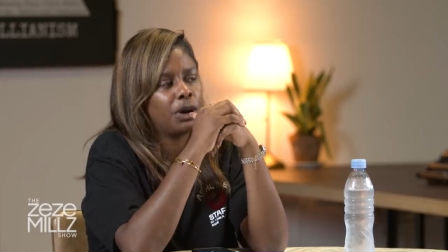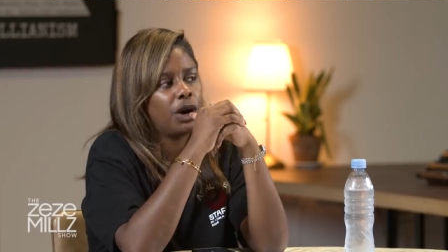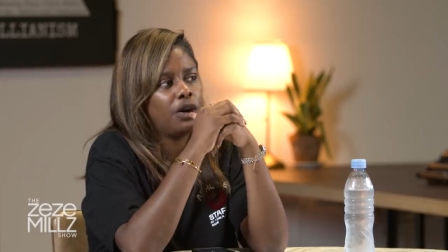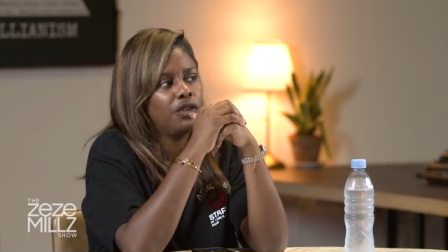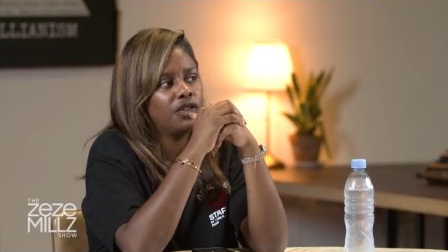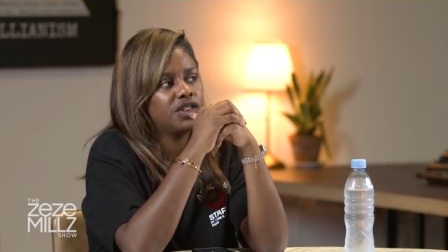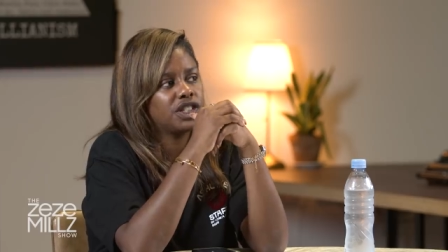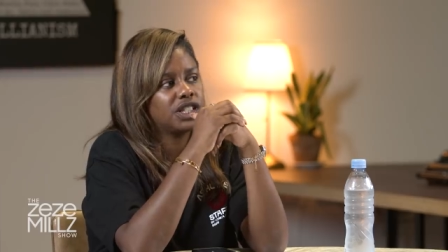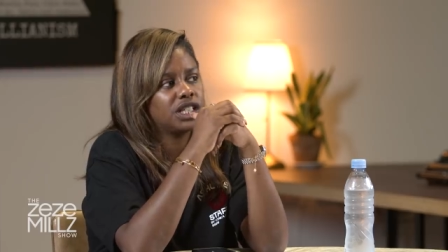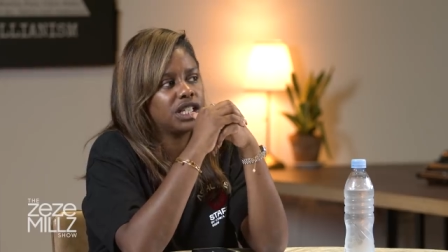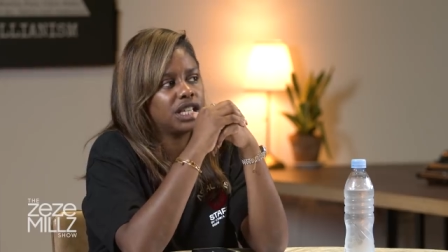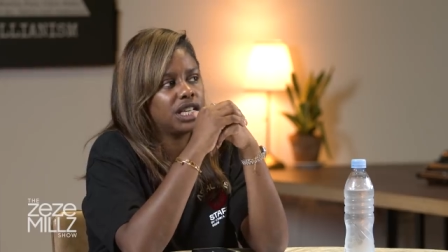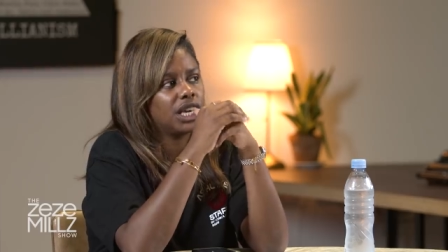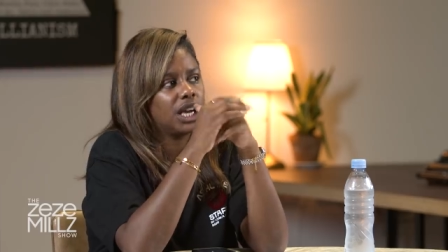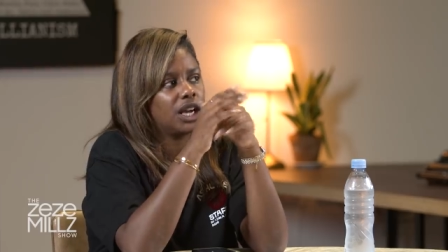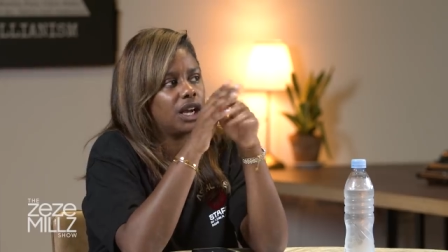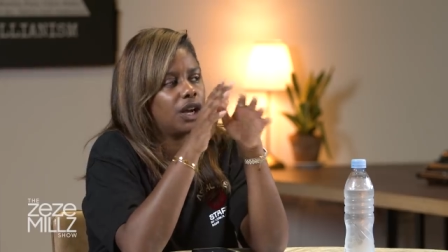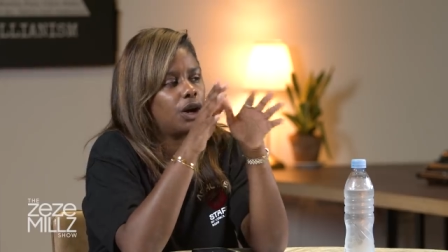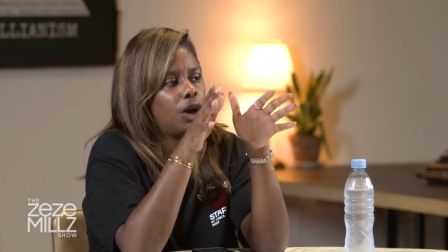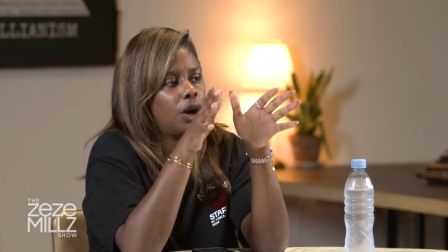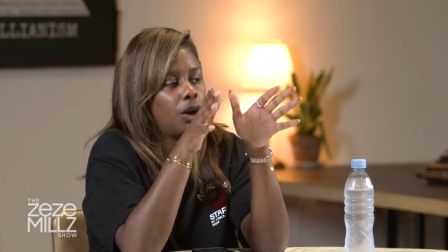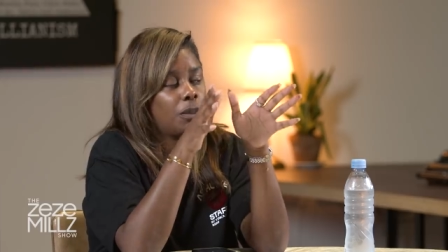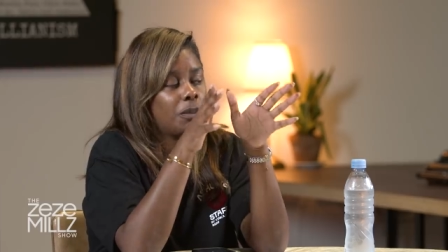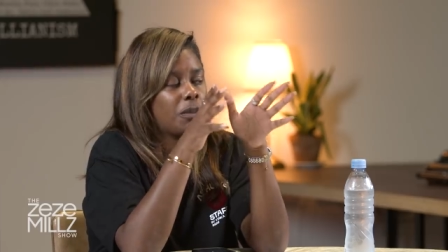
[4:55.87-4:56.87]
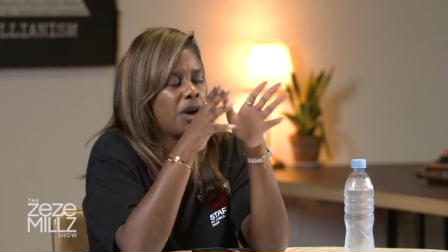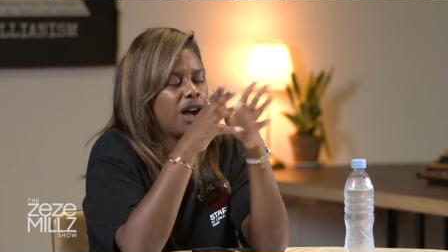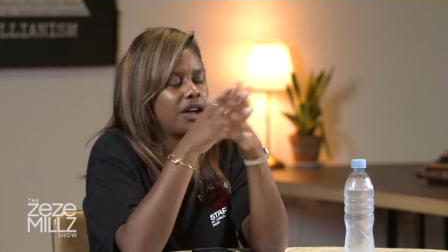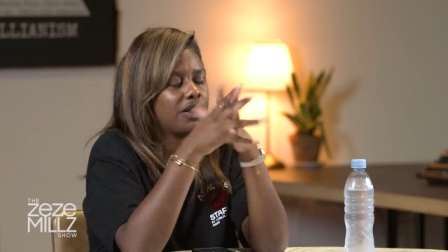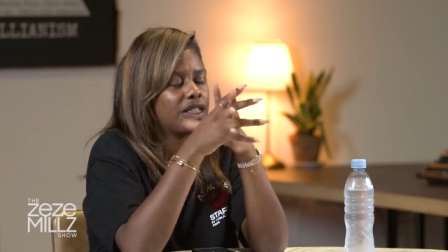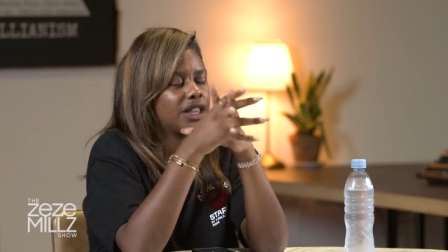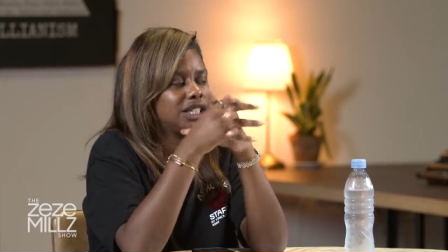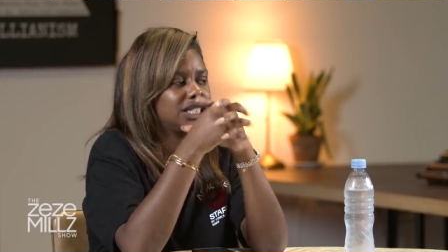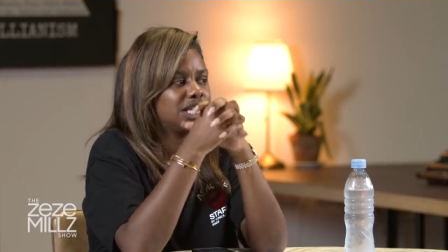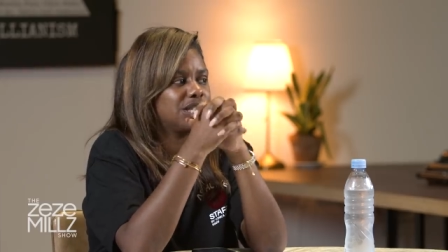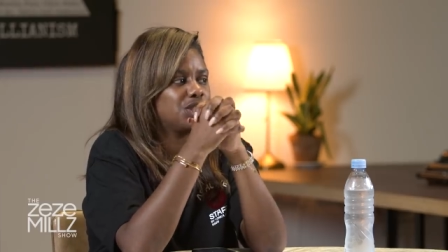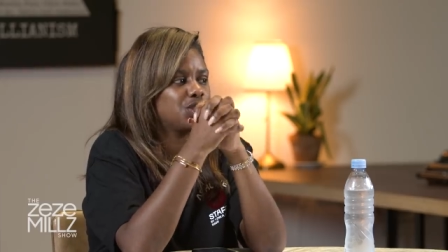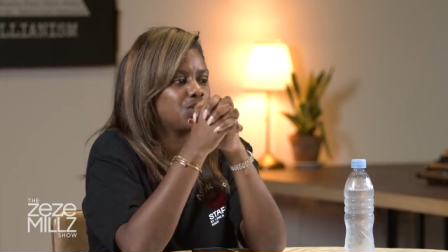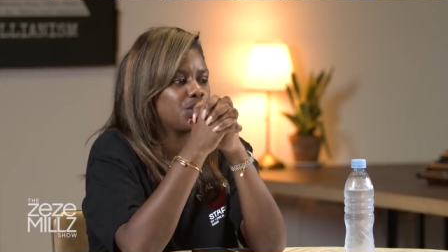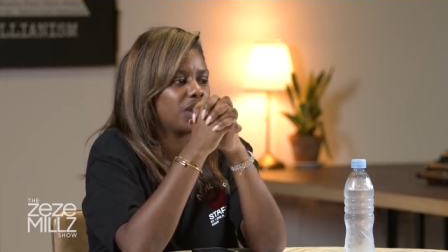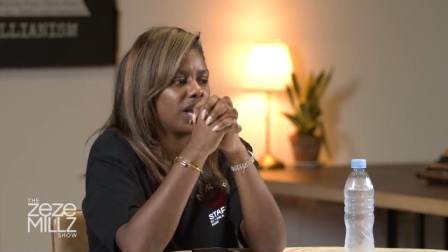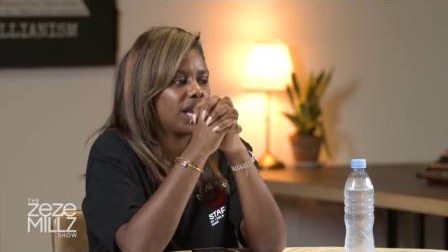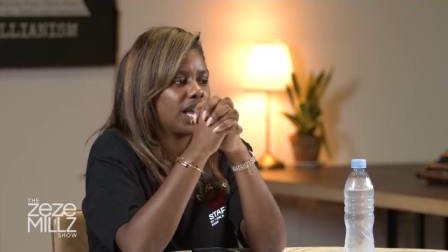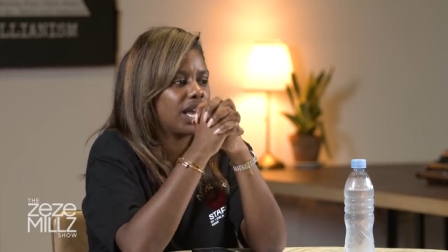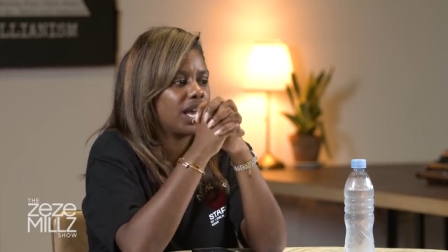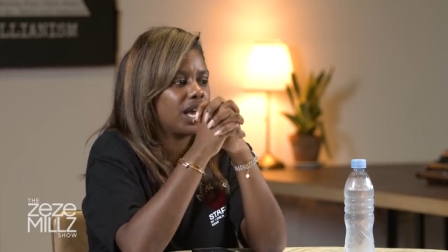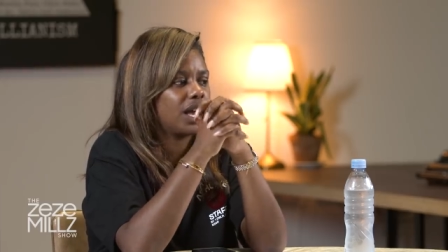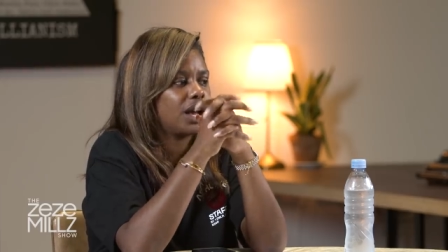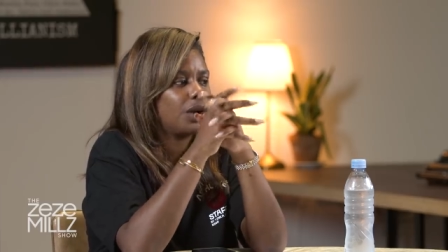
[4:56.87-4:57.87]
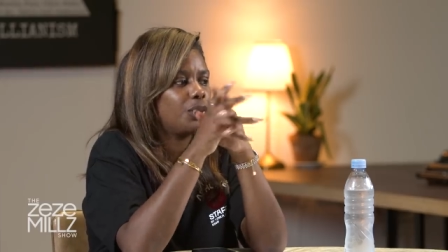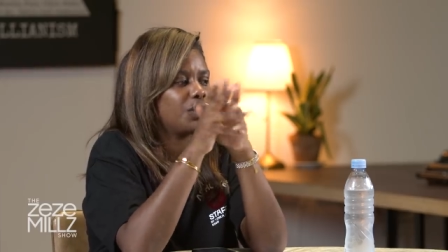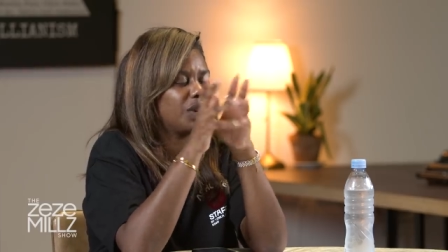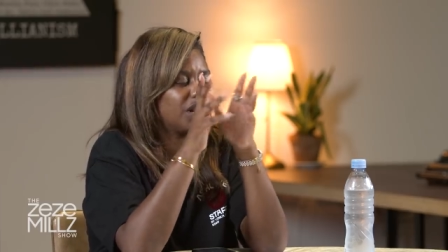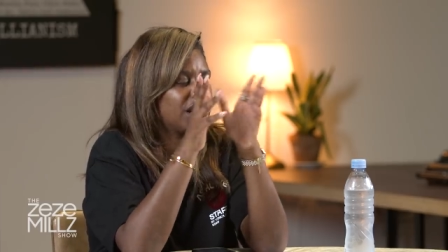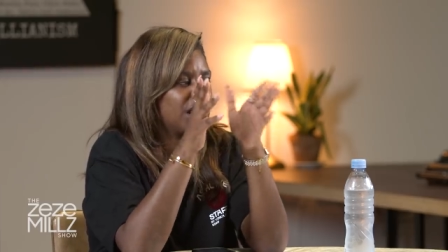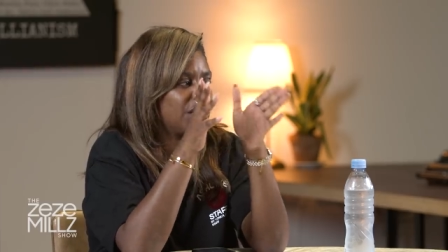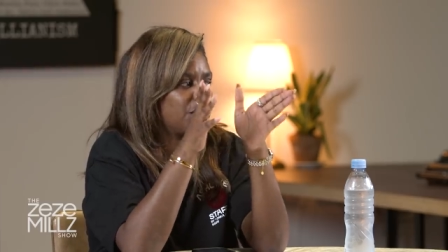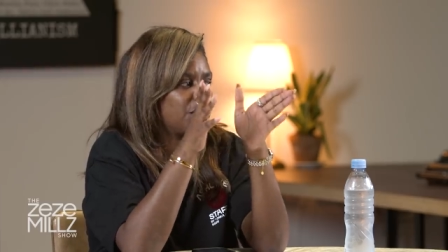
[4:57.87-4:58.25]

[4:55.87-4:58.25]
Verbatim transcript: But obviously, um, since you're here, I want